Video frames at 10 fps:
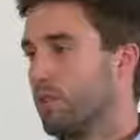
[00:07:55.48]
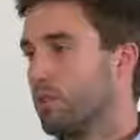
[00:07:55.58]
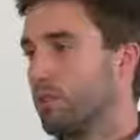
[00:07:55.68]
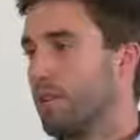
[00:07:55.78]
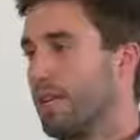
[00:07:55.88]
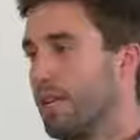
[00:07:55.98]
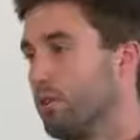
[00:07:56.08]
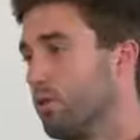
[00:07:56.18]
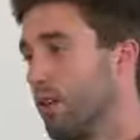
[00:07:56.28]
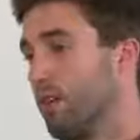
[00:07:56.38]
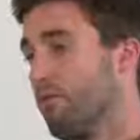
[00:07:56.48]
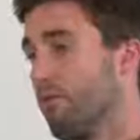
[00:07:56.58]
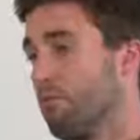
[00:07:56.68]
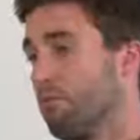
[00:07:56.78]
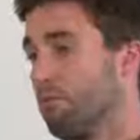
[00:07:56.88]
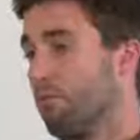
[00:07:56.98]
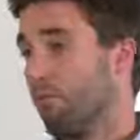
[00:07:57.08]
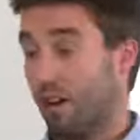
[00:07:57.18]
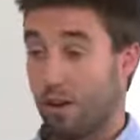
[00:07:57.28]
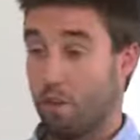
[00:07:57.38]
There were many guests who came from
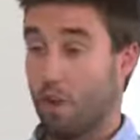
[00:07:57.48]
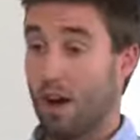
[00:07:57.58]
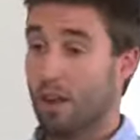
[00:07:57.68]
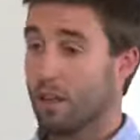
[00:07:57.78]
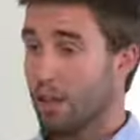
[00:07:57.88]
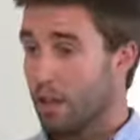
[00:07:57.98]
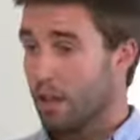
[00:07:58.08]
far and wide.